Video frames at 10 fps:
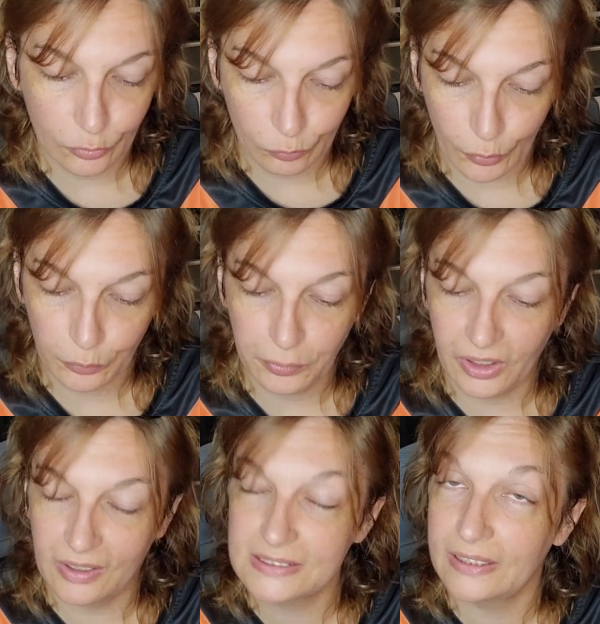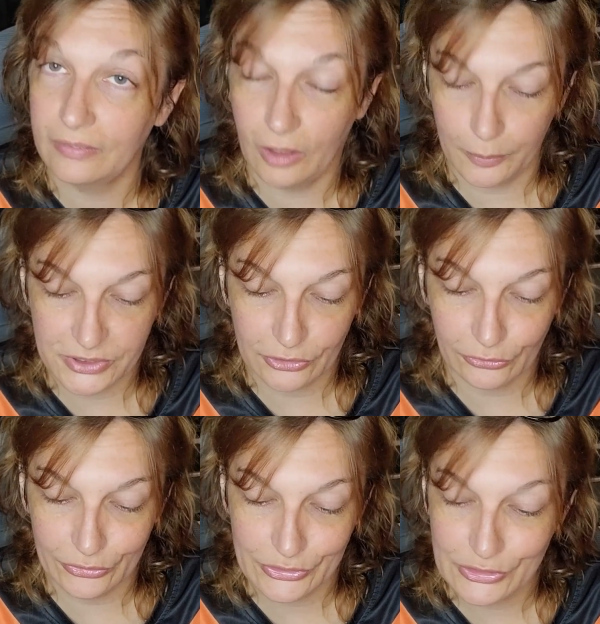roadblocks and
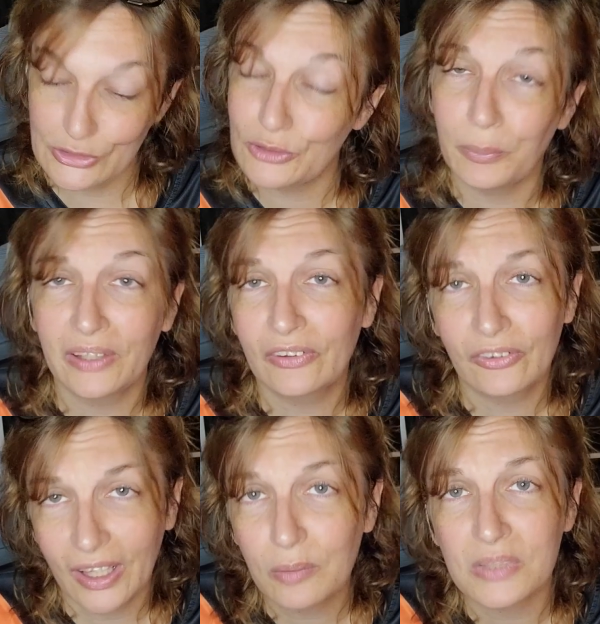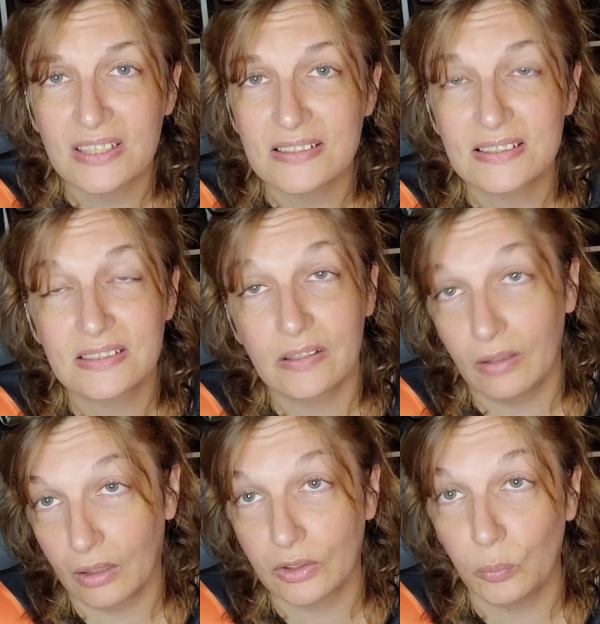obstacles doing their damnedest to
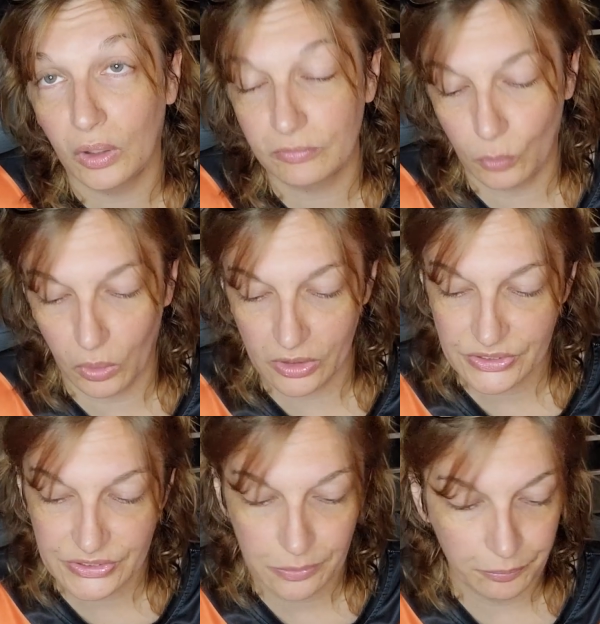knock you off course.